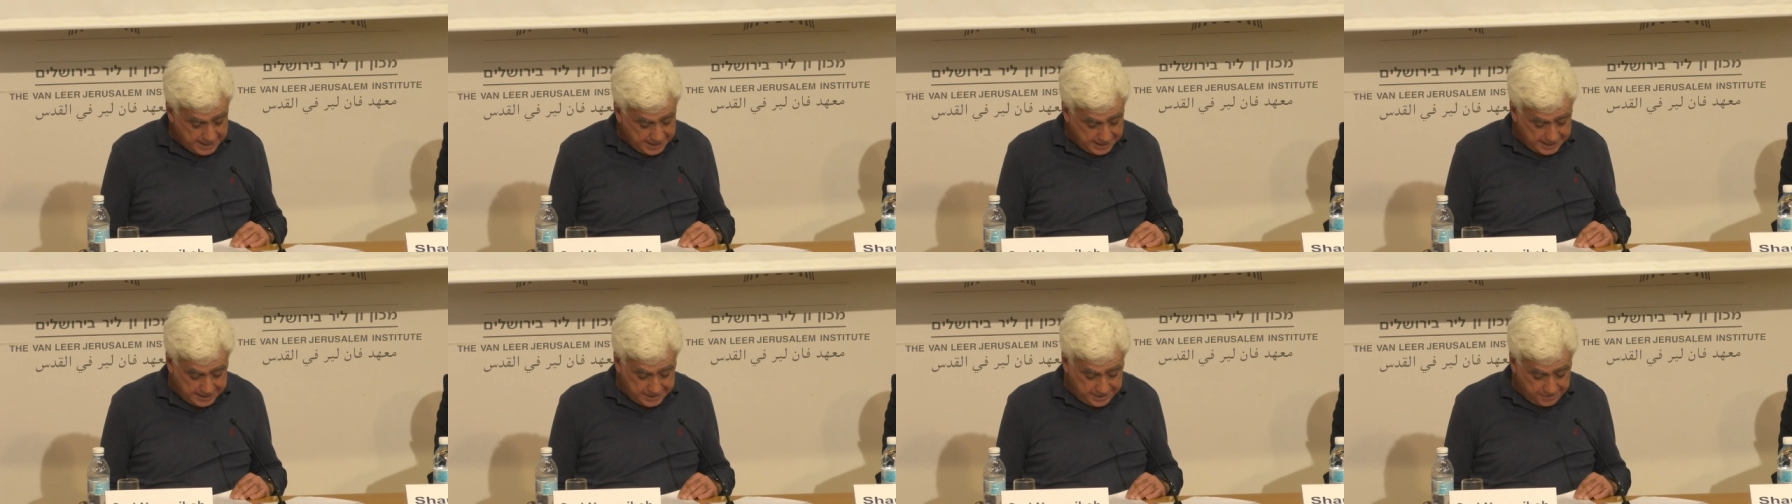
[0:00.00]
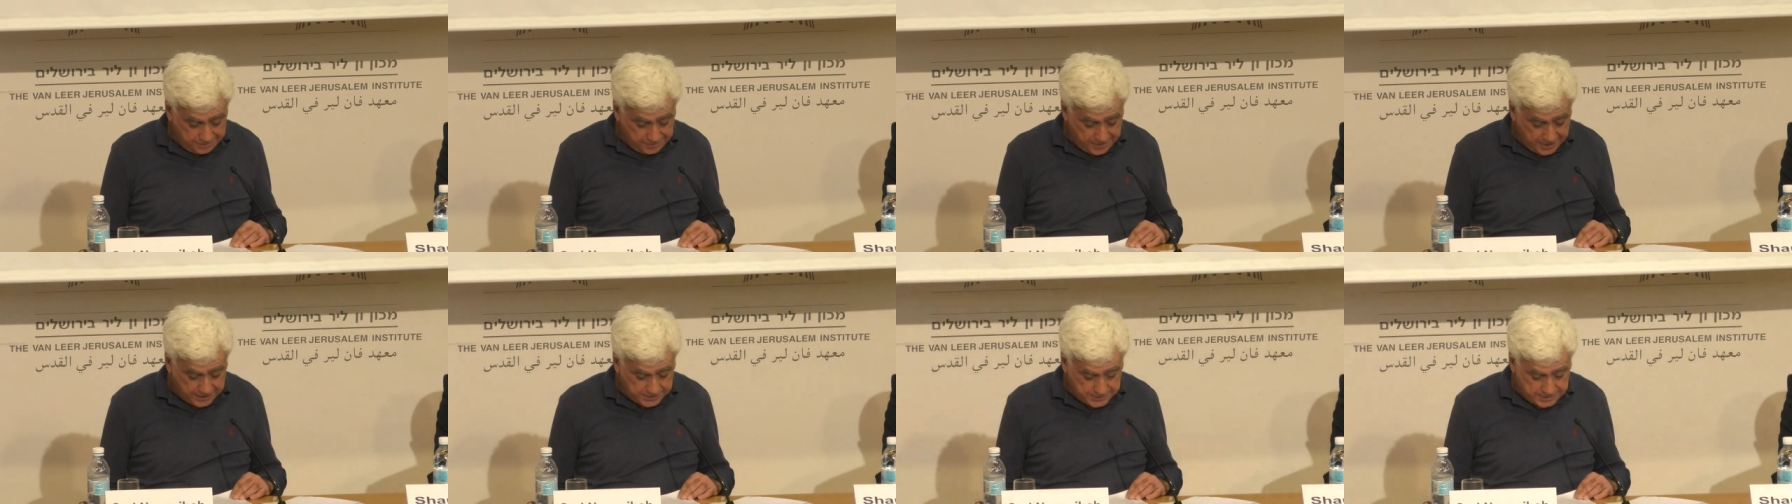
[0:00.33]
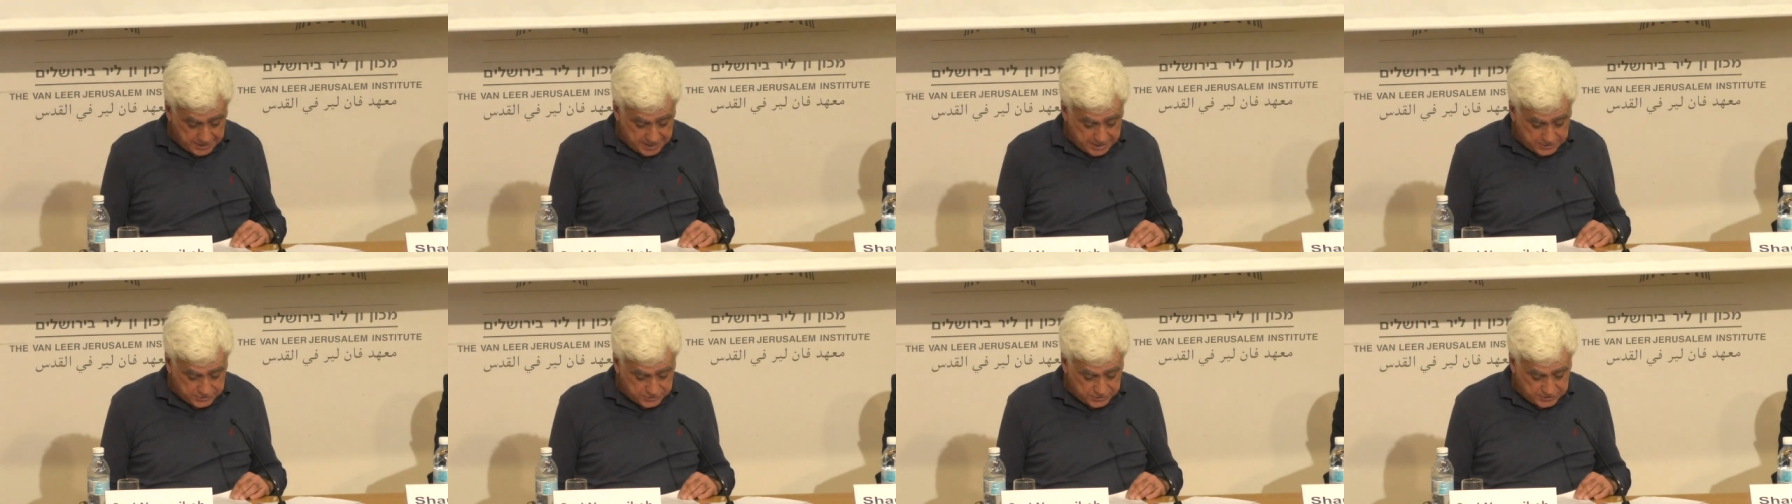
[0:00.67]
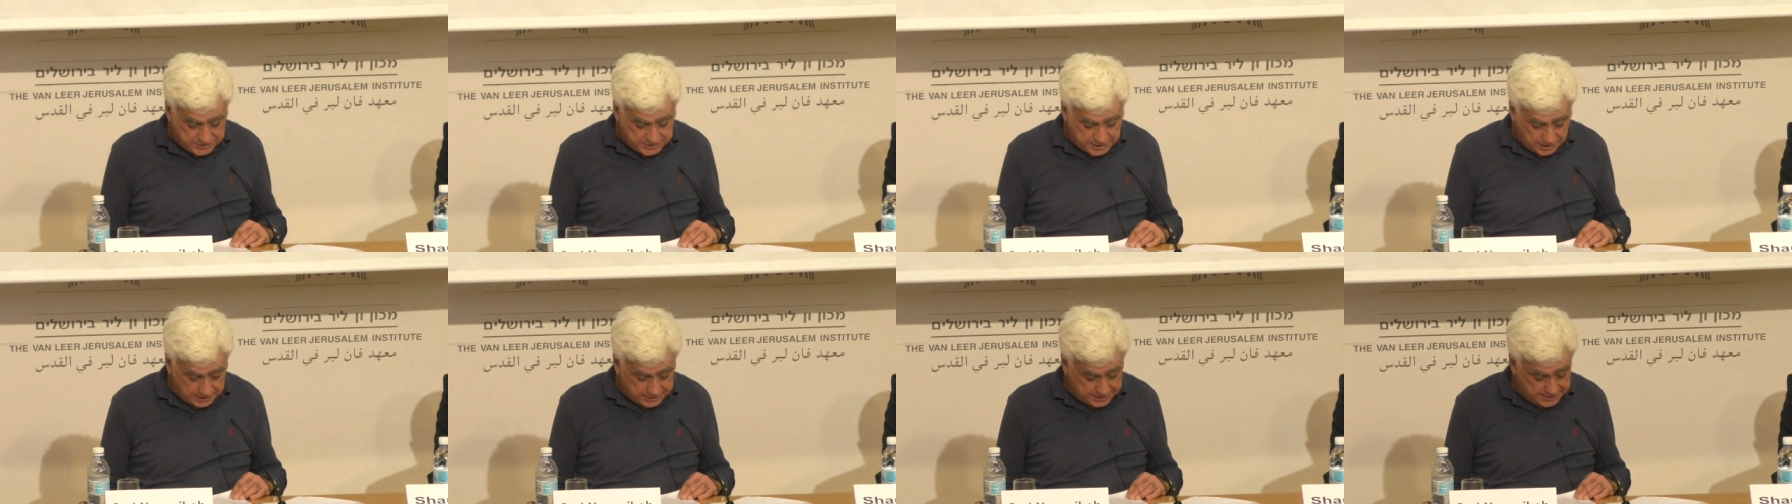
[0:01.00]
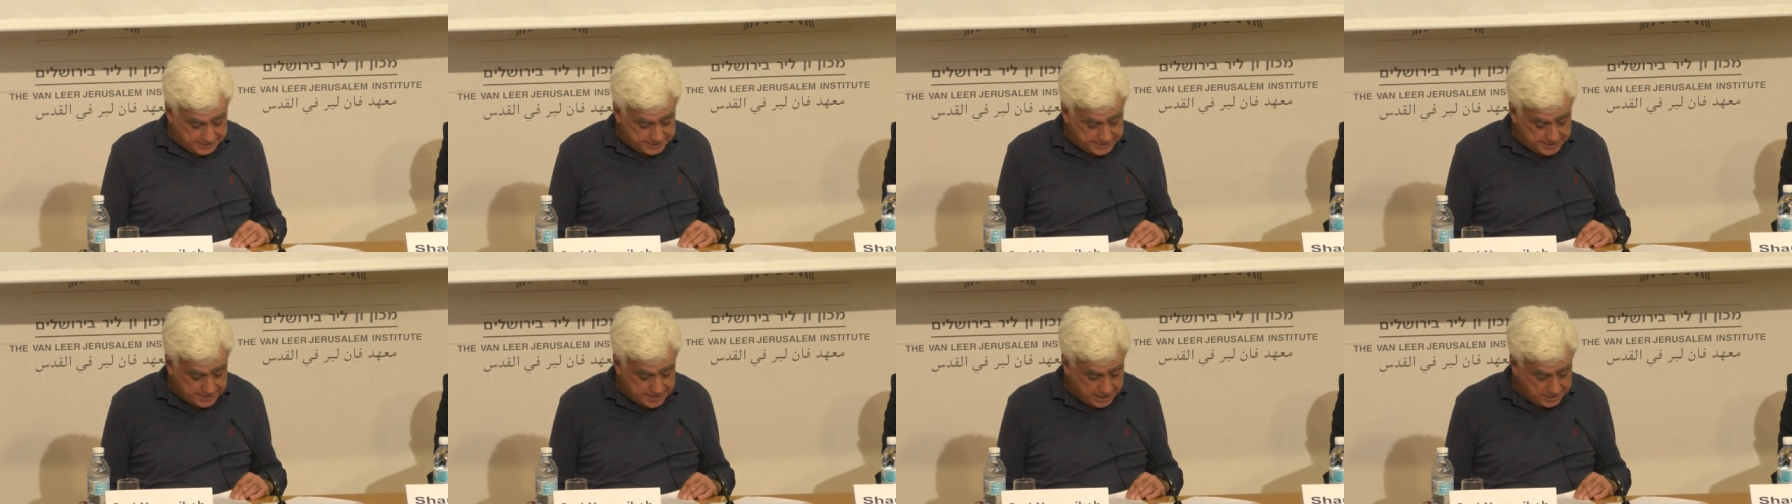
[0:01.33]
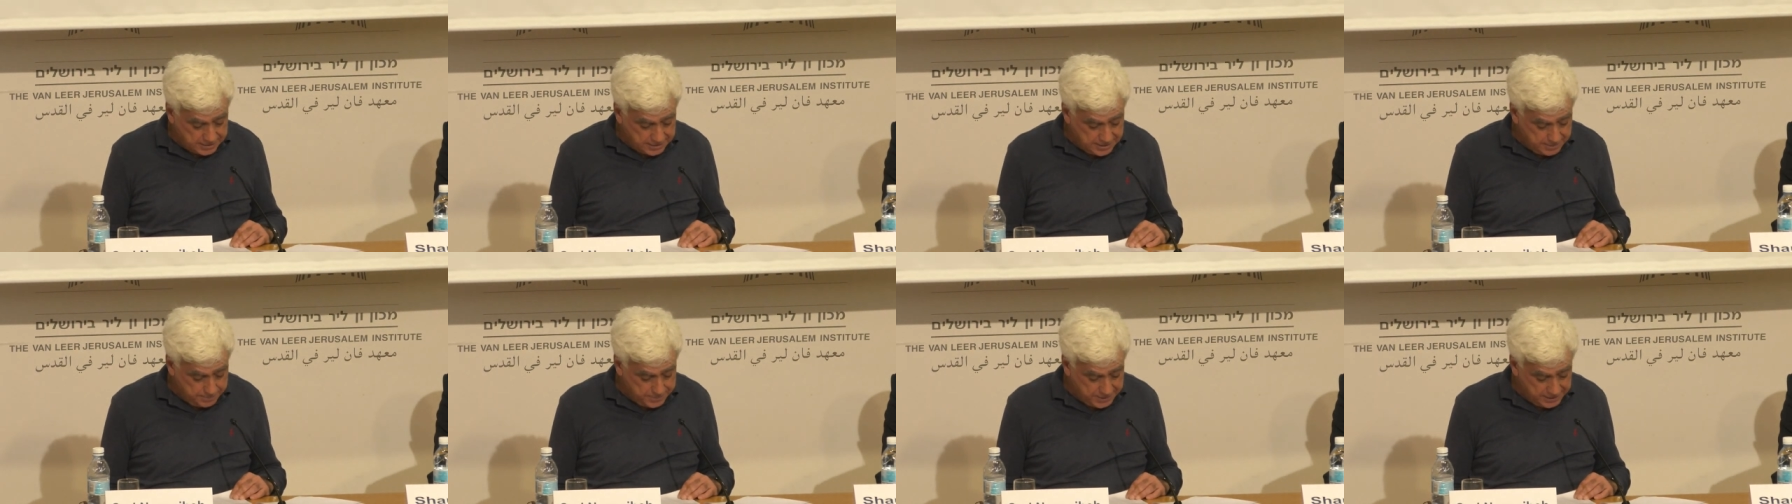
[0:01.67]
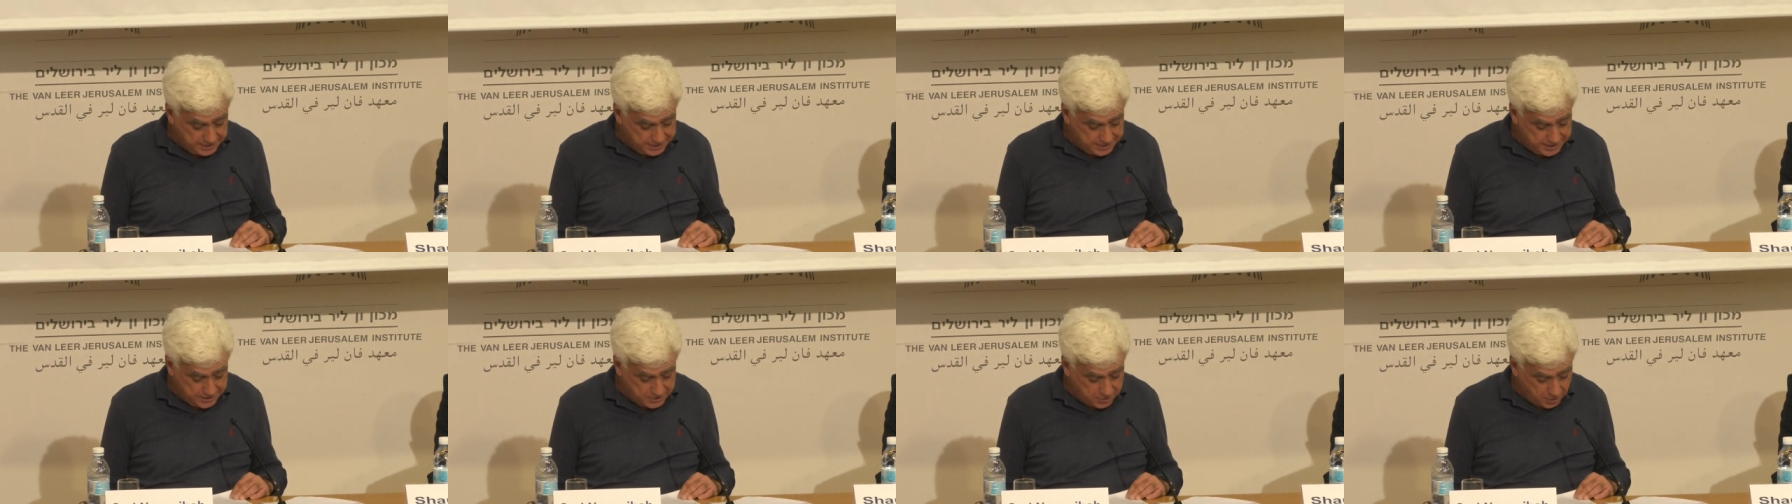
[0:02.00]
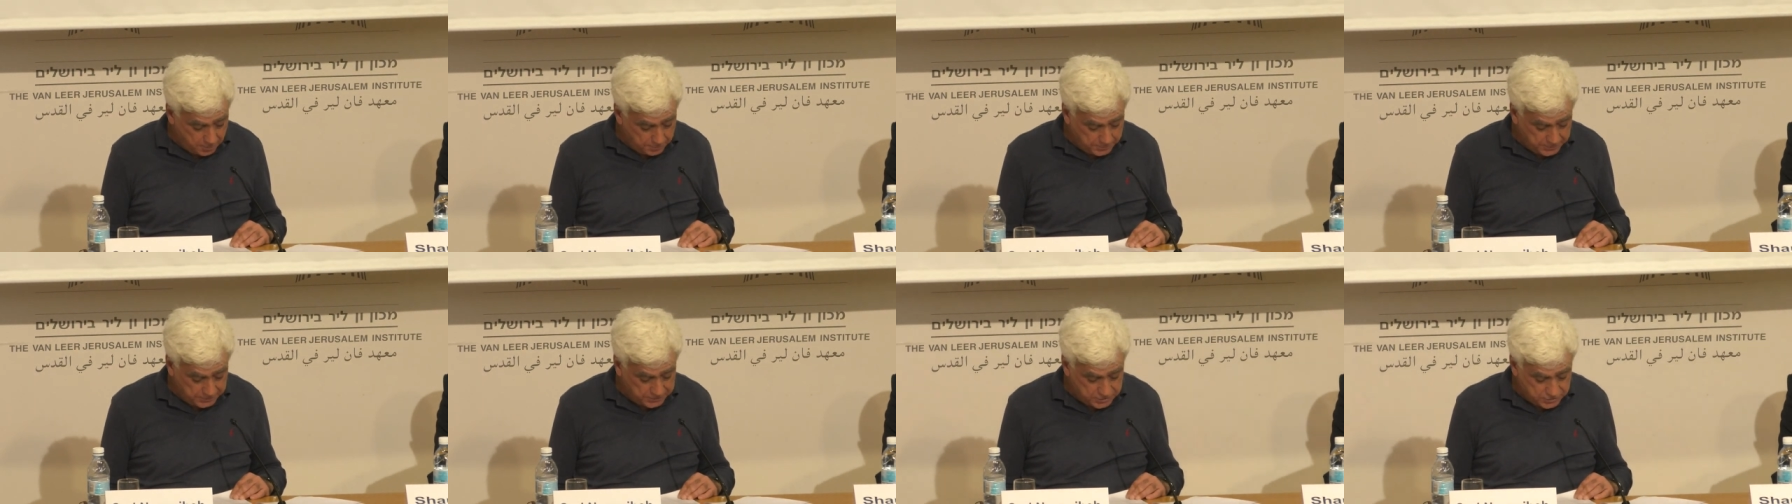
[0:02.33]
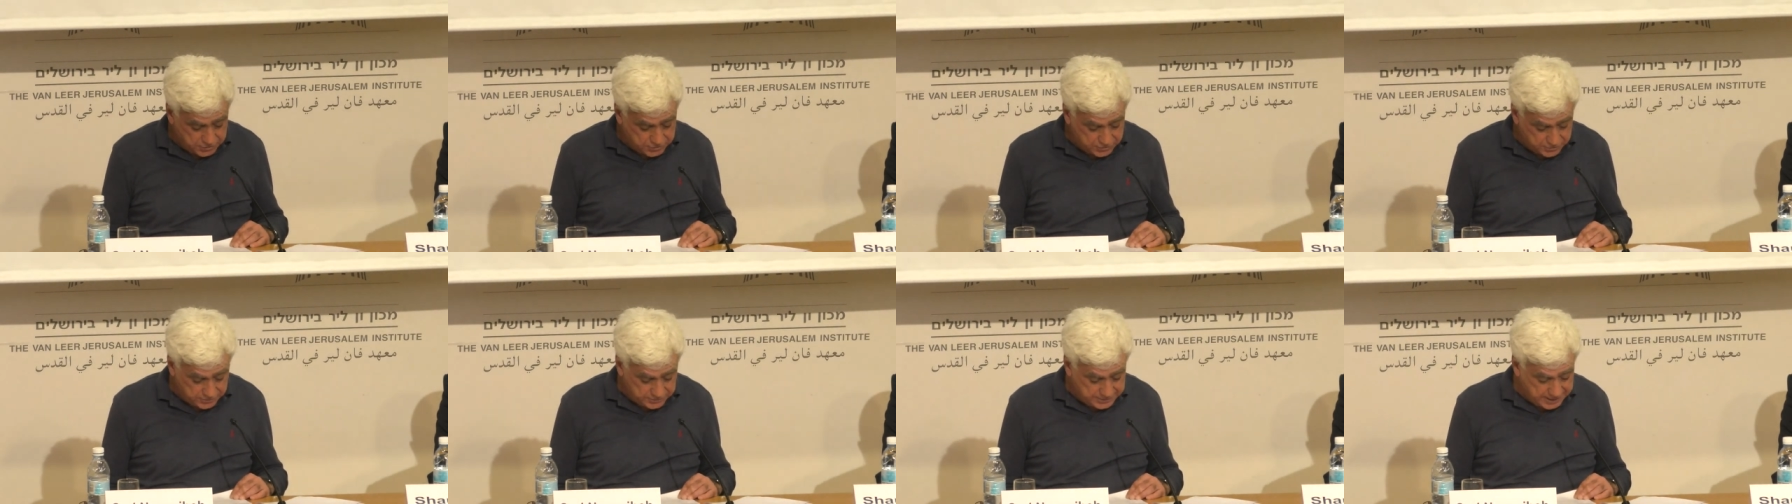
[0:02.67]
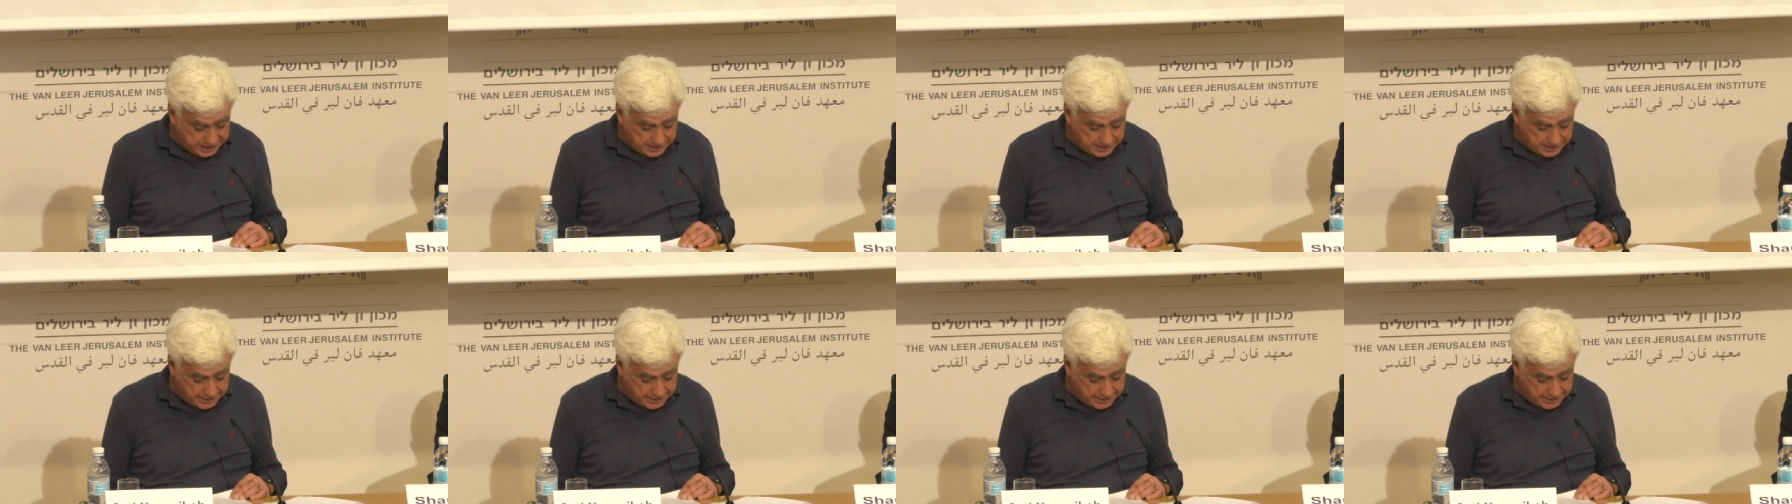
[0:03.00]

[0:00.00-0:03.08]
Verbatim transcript: In effect, the net result is a deadly building competition,